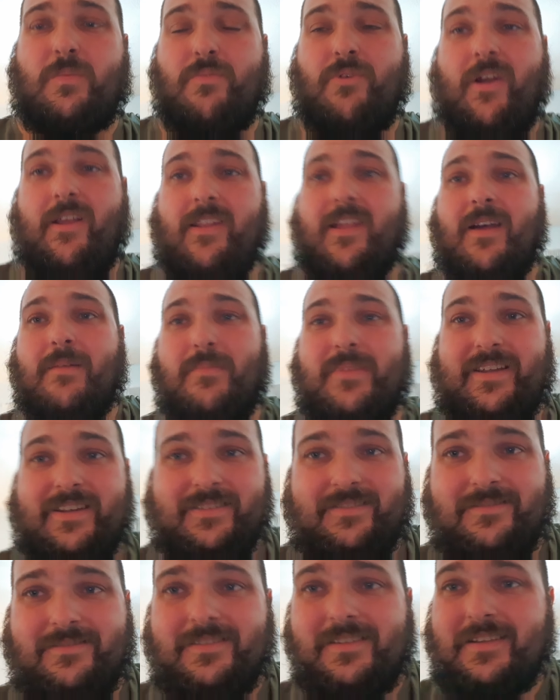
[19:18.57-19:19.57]
prat like me
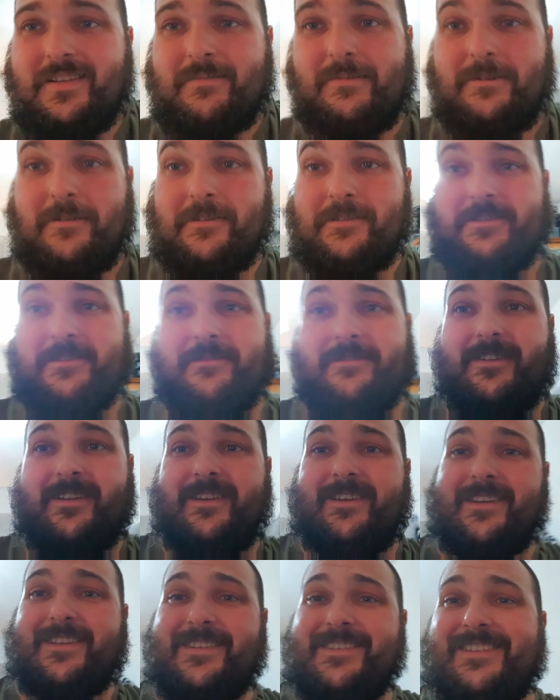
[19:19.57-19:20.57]
building stuff like
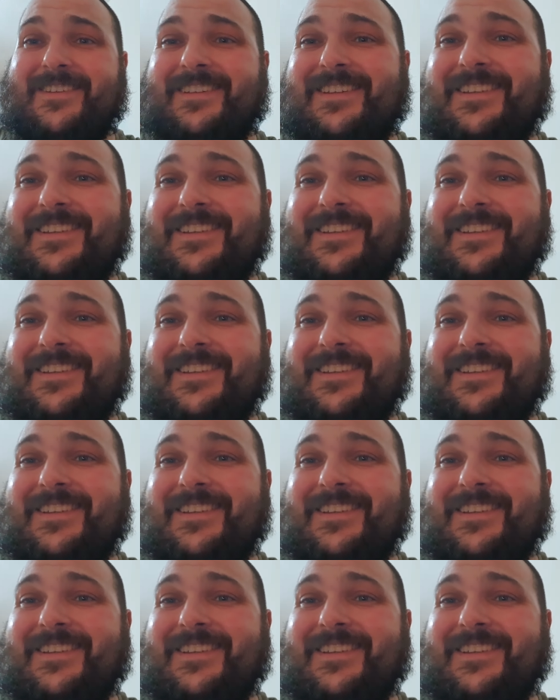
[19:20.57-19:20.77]
this.